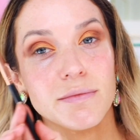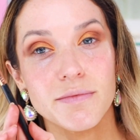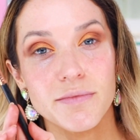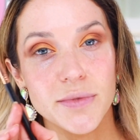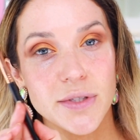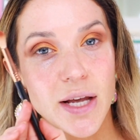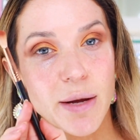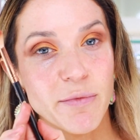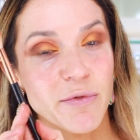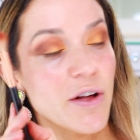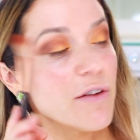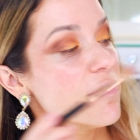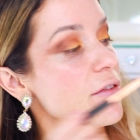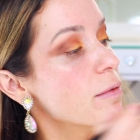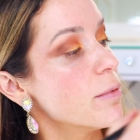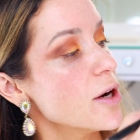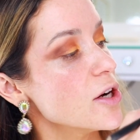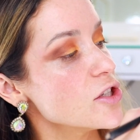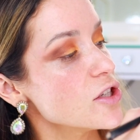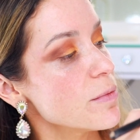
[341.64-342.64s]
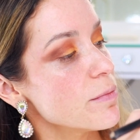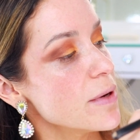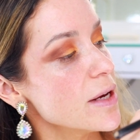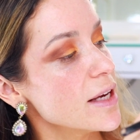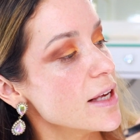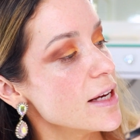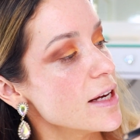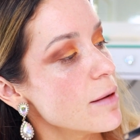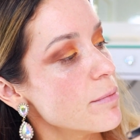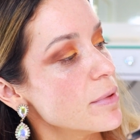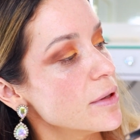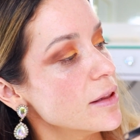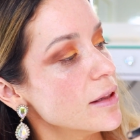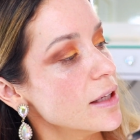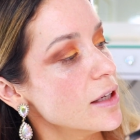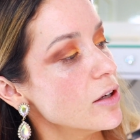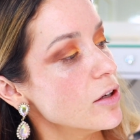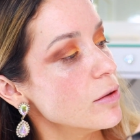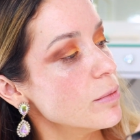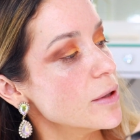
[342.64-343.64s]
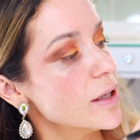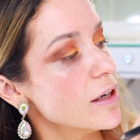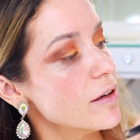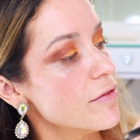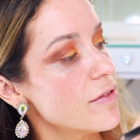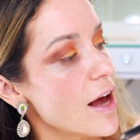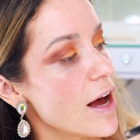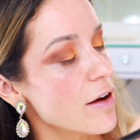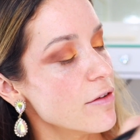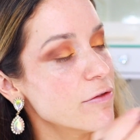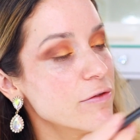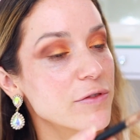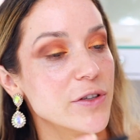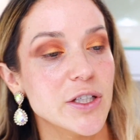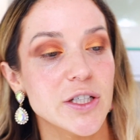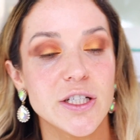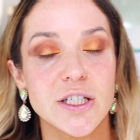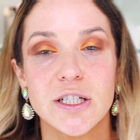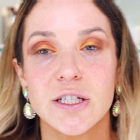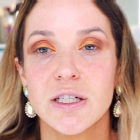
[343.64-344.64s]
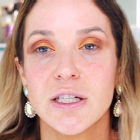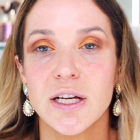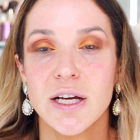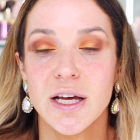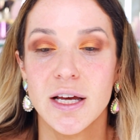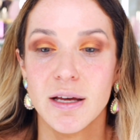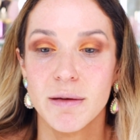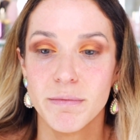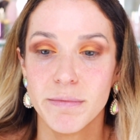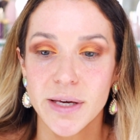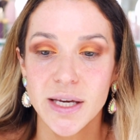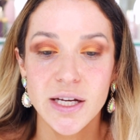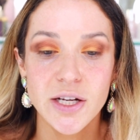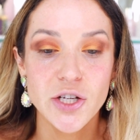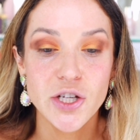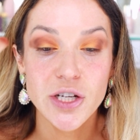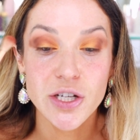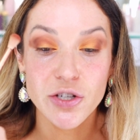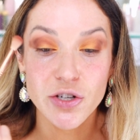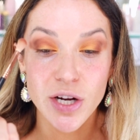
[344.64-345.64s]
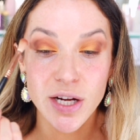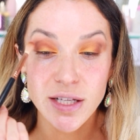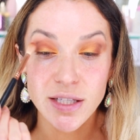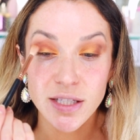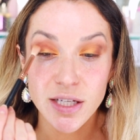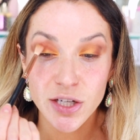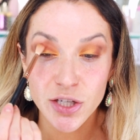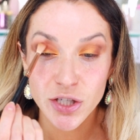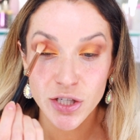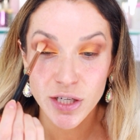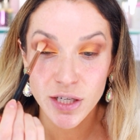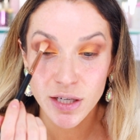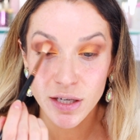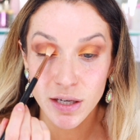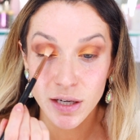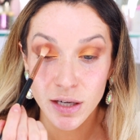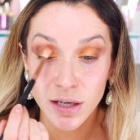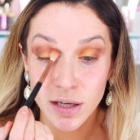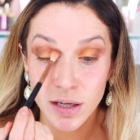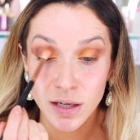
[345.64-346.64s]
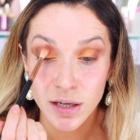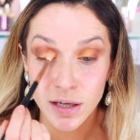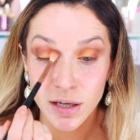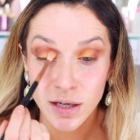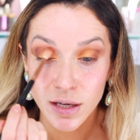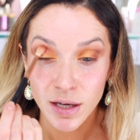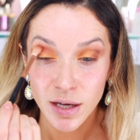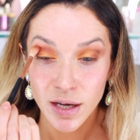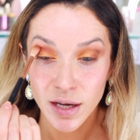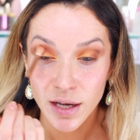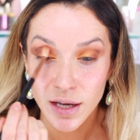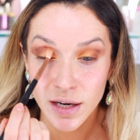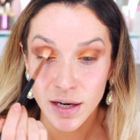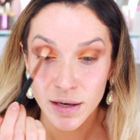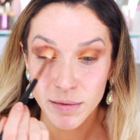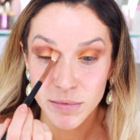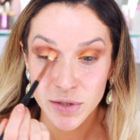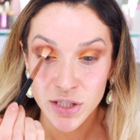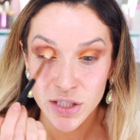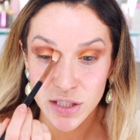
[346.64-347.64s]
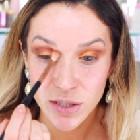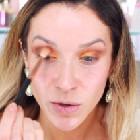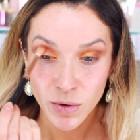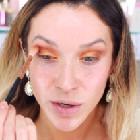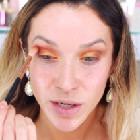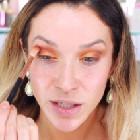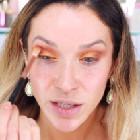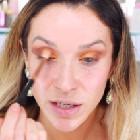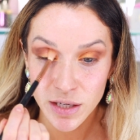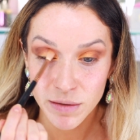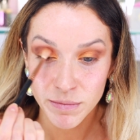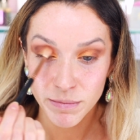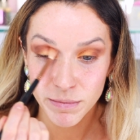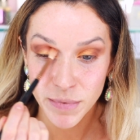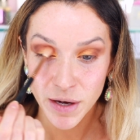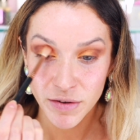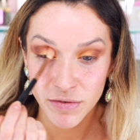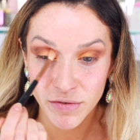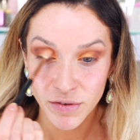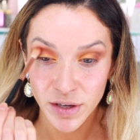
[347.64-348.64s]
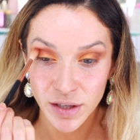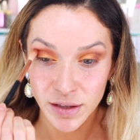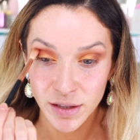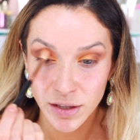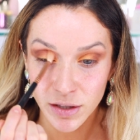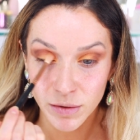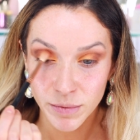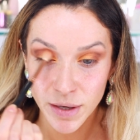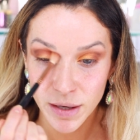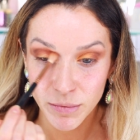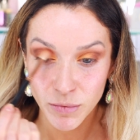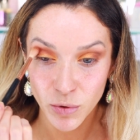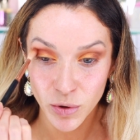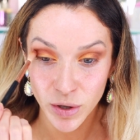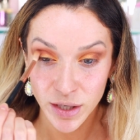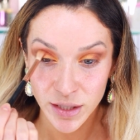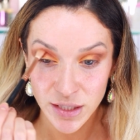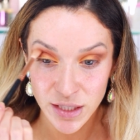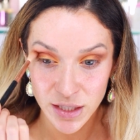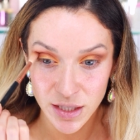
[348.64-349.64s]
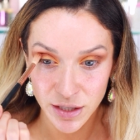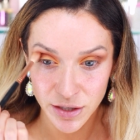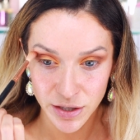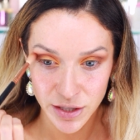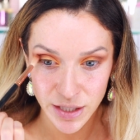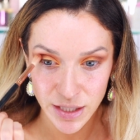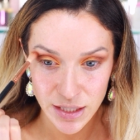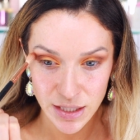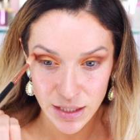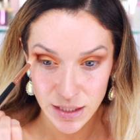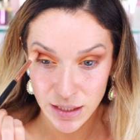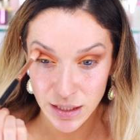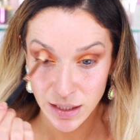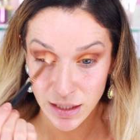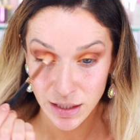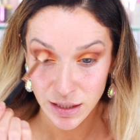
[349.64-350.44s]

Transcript: Same fluffy brush, I'm picking up a little bit of that first peachy transition and I'm just going to buff a little bit more into the crease.